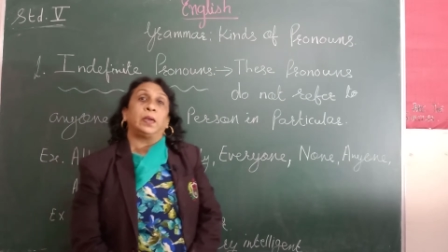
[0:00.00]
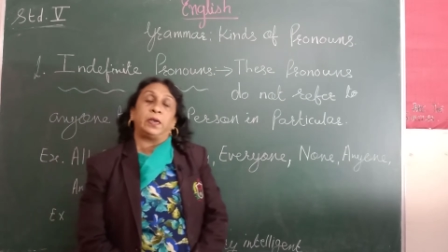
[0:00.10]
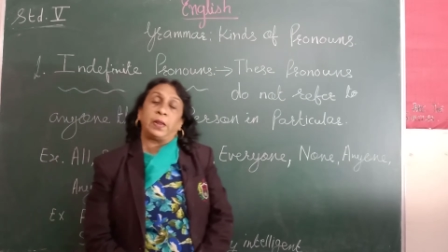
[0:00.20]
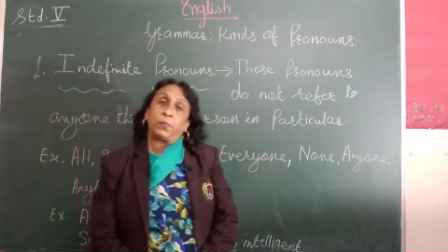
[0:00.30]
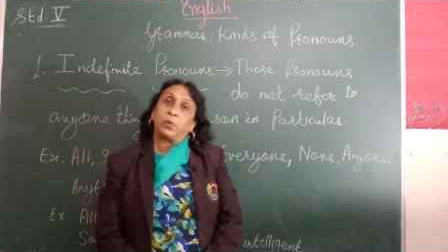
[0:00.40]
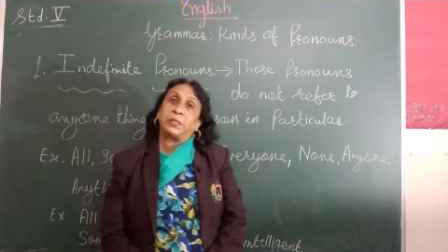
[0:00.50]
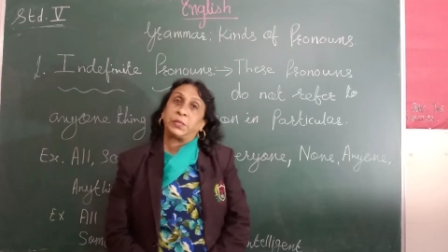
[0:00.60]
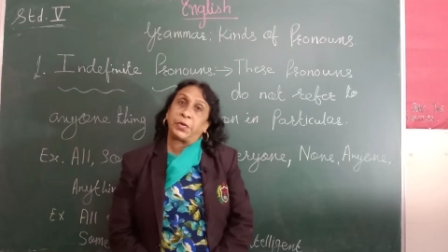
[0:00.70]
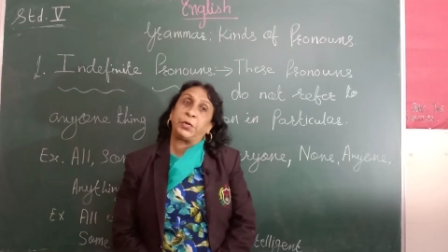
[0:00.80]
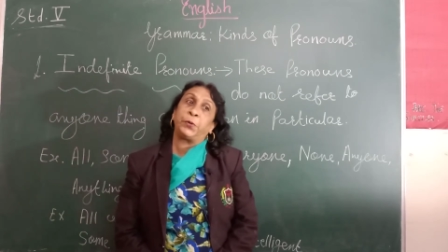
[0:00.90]

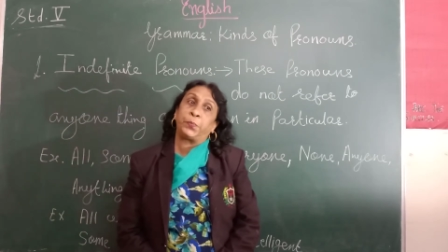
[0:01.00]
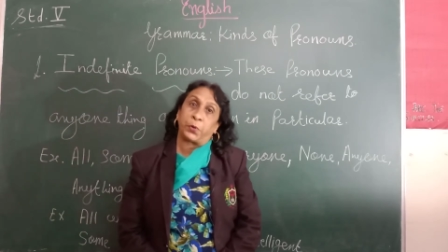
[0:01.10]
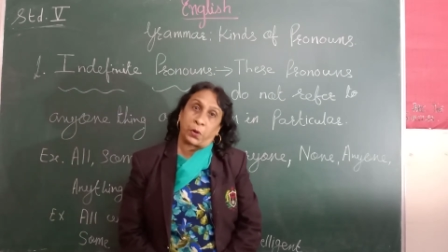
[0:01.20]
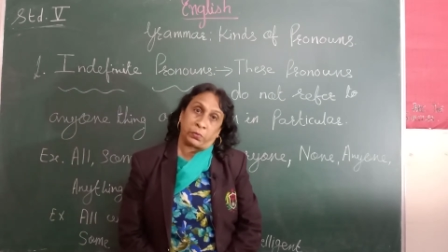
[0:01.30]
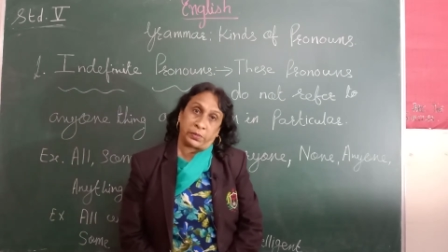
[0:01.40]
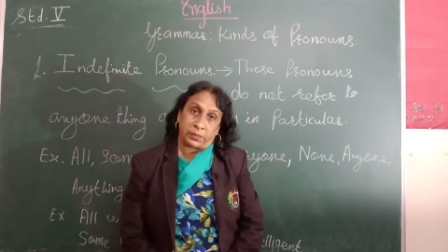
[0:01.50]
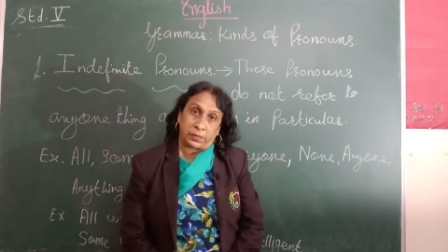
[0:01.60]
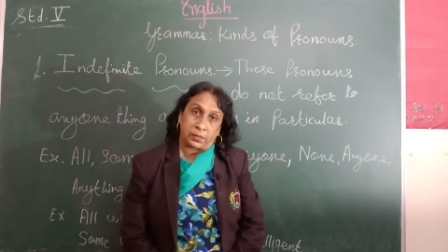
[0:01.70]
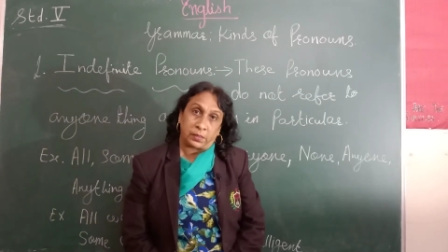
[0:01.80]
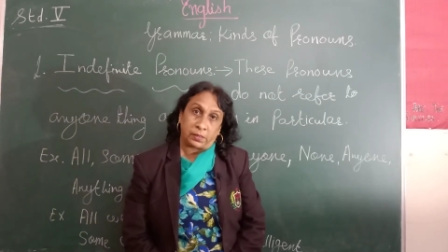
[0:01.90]
demonstrative
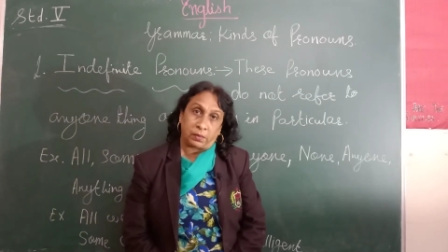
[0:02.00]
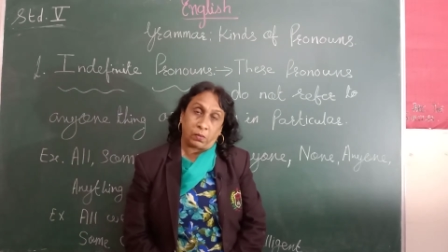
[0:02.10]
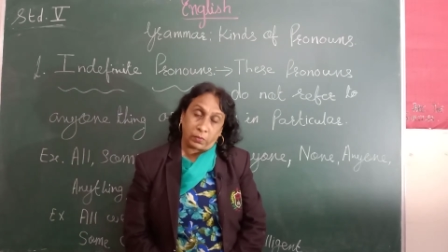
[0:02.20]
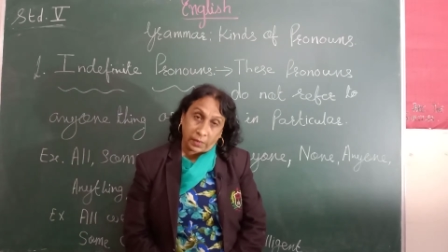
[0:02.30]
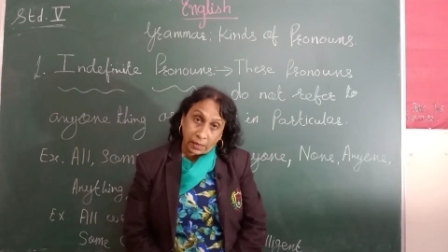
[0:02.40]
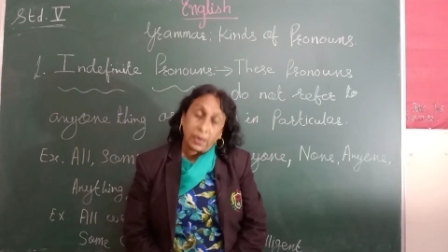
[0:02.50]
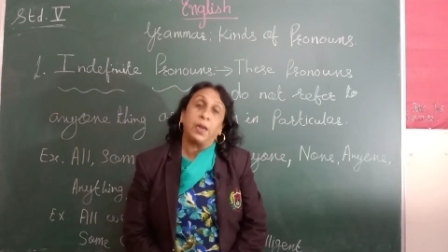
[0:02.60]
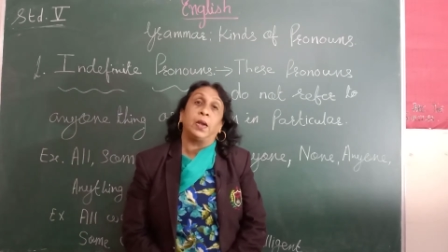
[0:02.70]
pronouns. Okay.